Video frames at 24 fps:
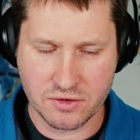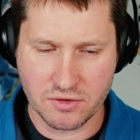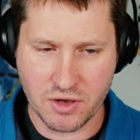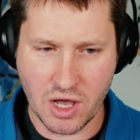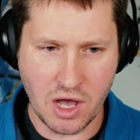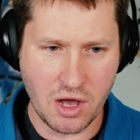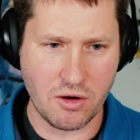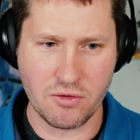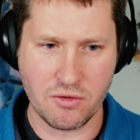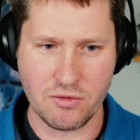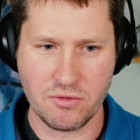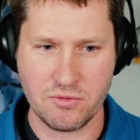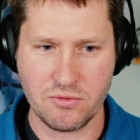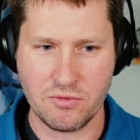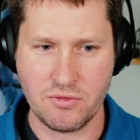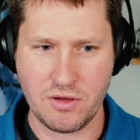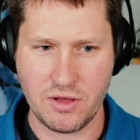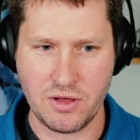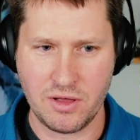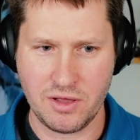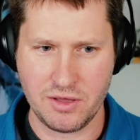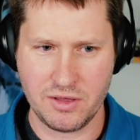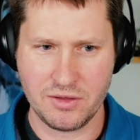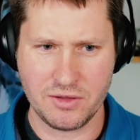Oh,
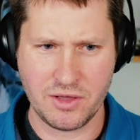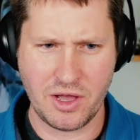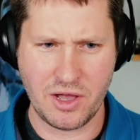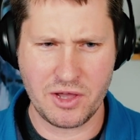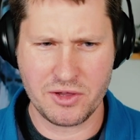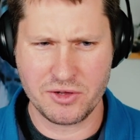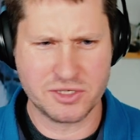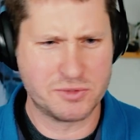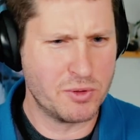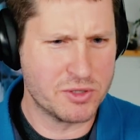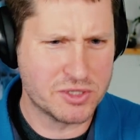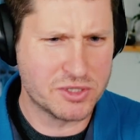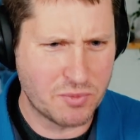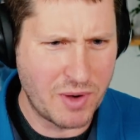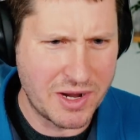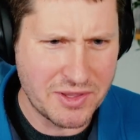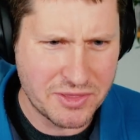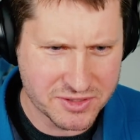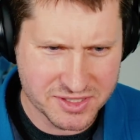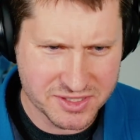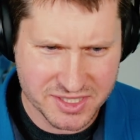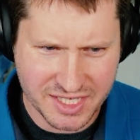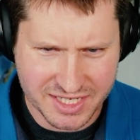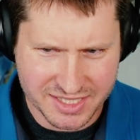are you supposed to write
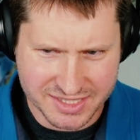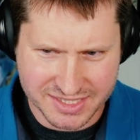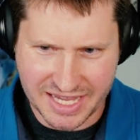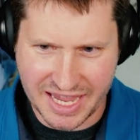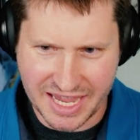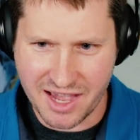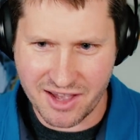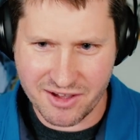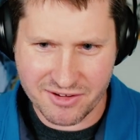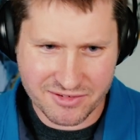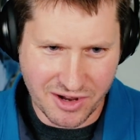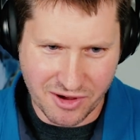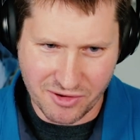those things down?